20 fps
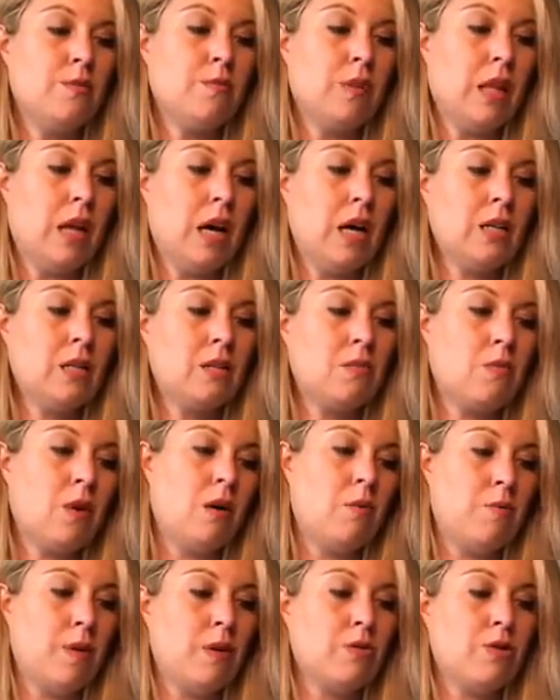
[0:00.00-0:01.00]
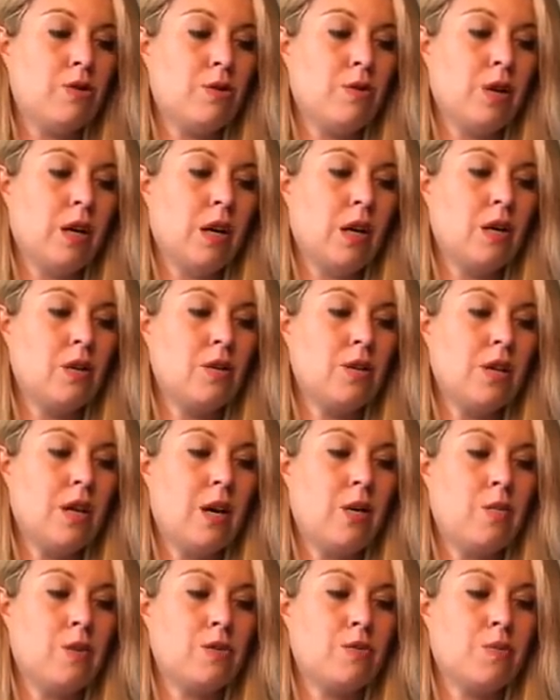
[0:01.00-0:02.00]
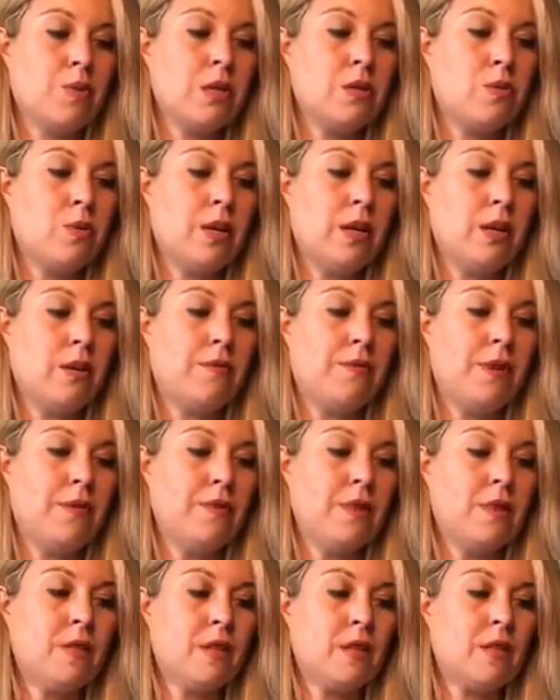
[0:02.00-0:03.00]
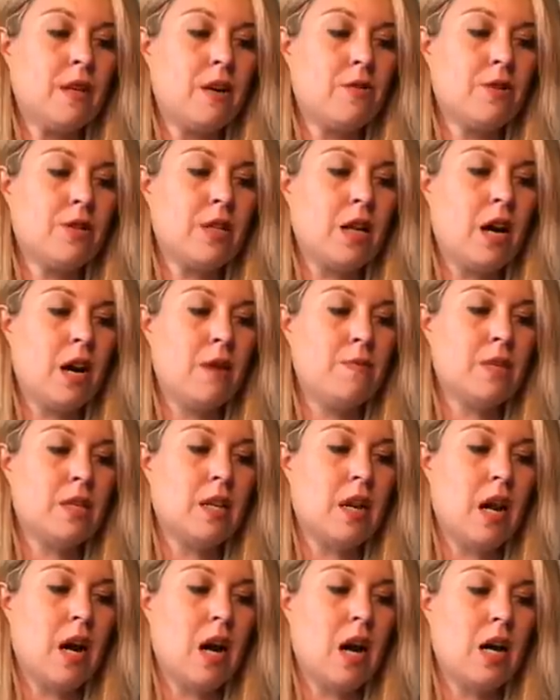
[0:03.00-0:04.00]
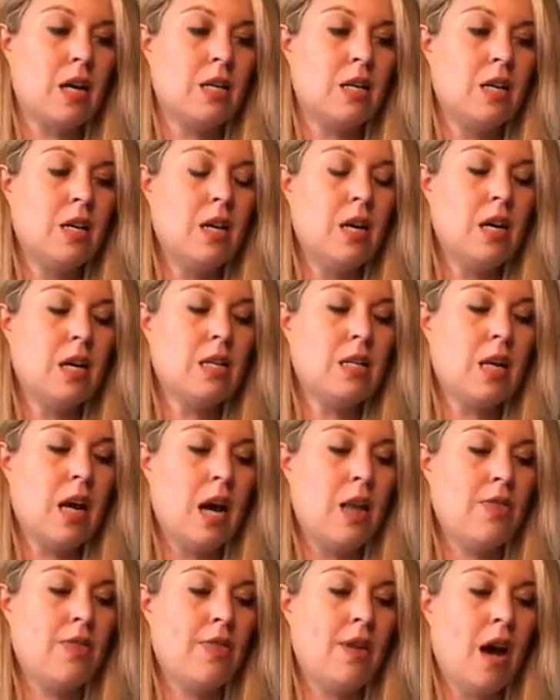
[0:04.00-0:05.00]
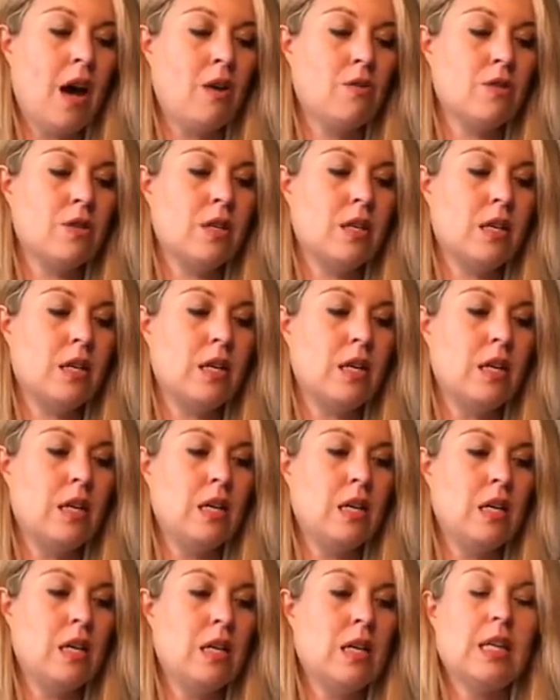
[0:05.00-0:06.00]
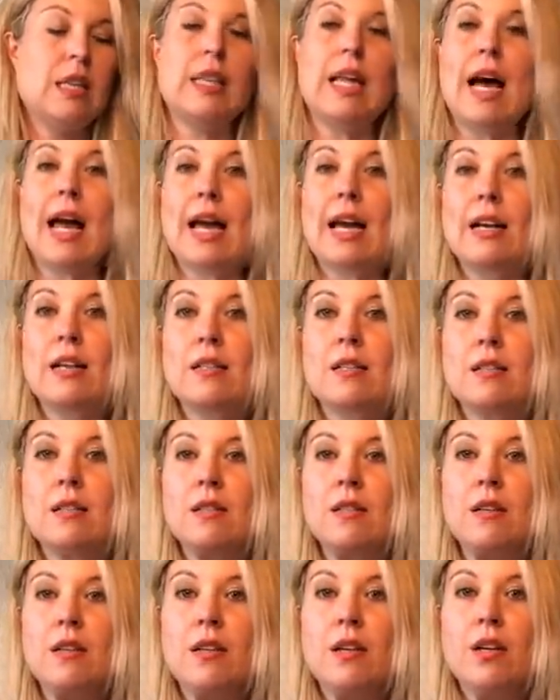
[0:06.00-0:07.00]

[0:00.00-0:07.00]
plus, well, about 2 years. It was retweeted 5,600 times and had 10,000 likes.